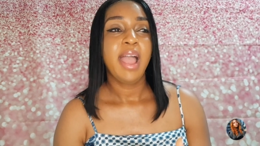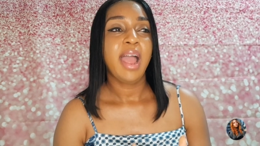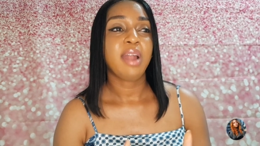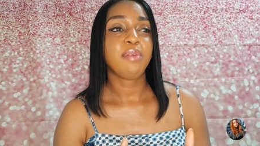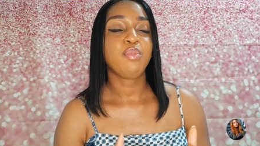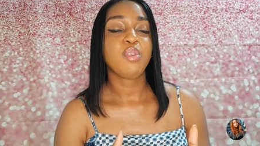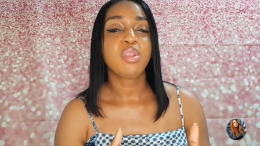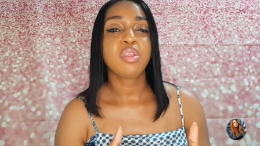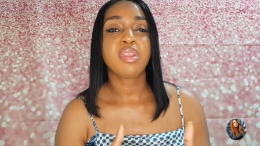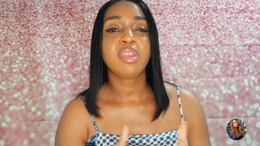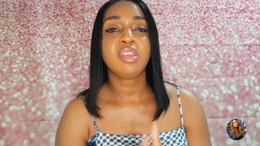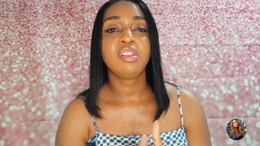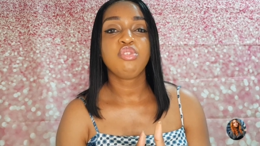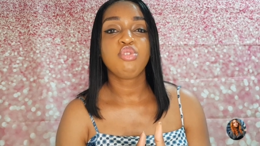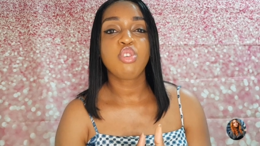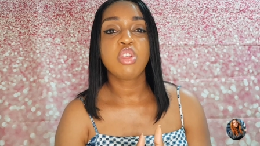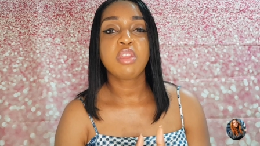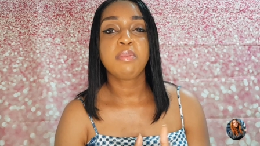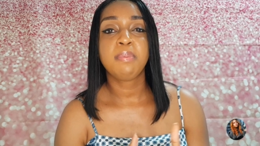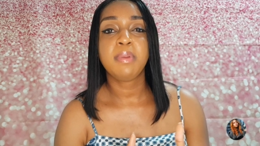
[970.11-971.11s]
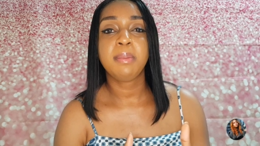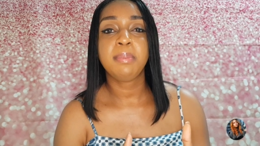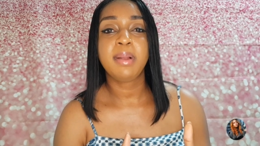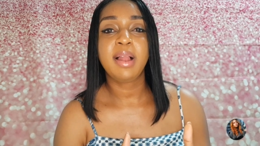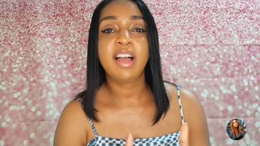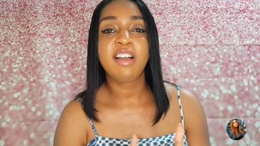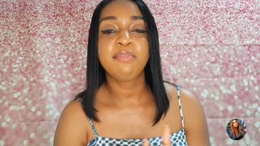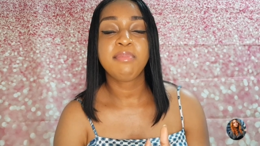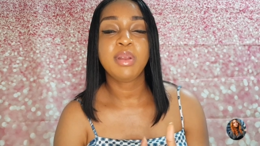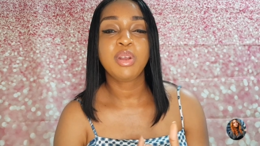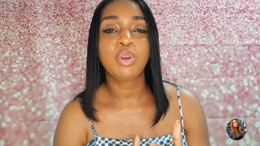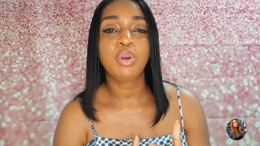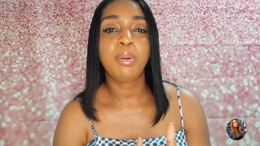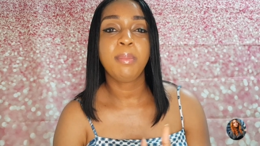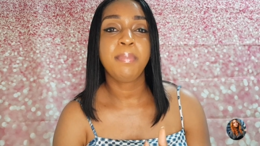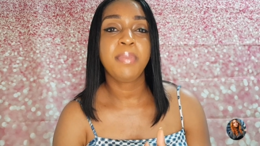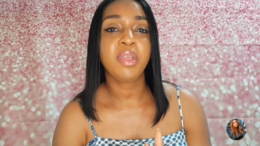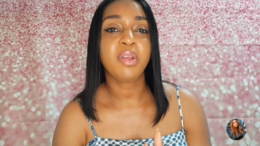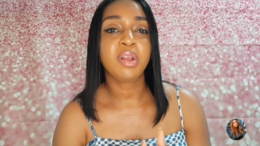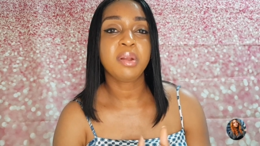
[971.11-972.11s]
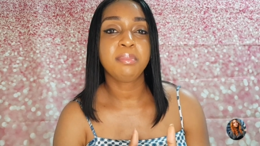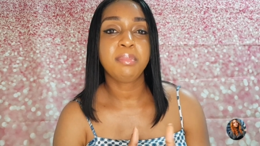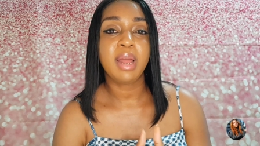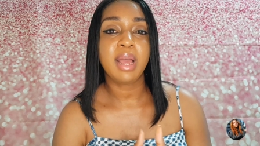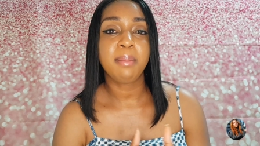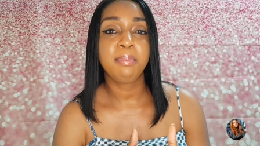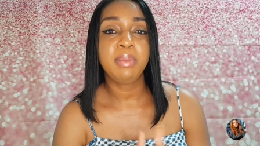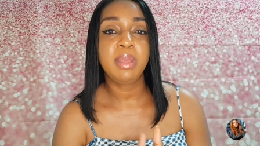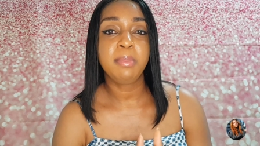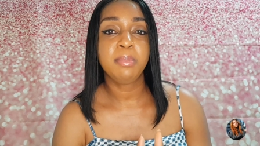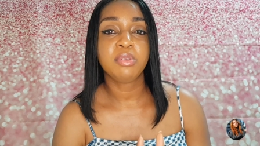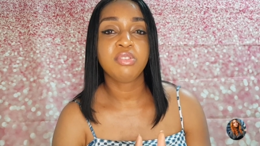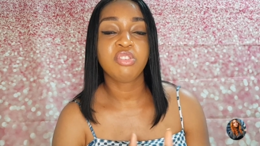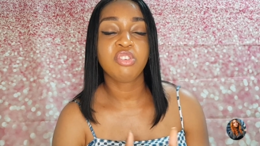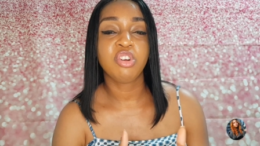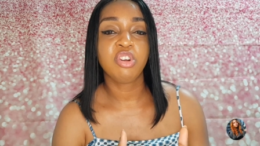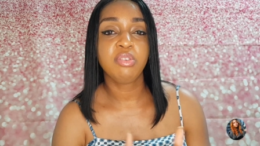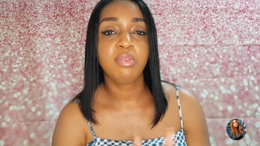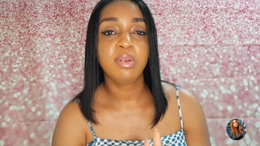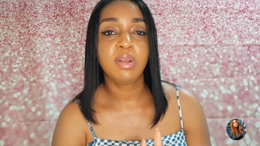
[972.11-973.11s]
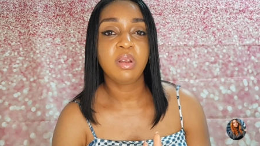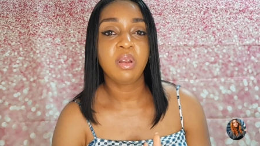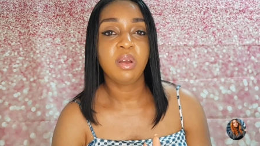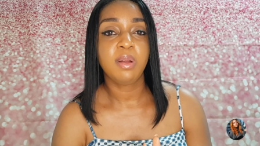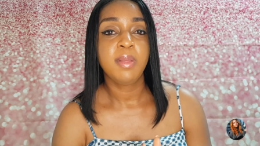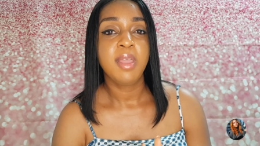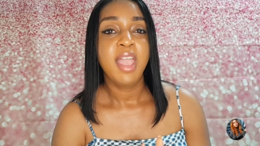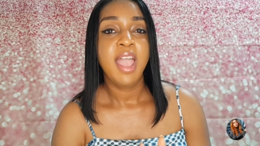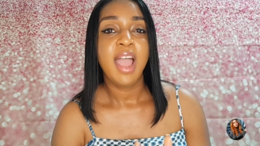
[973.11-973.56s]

And for centuries, people have been comparing black people to gorilla.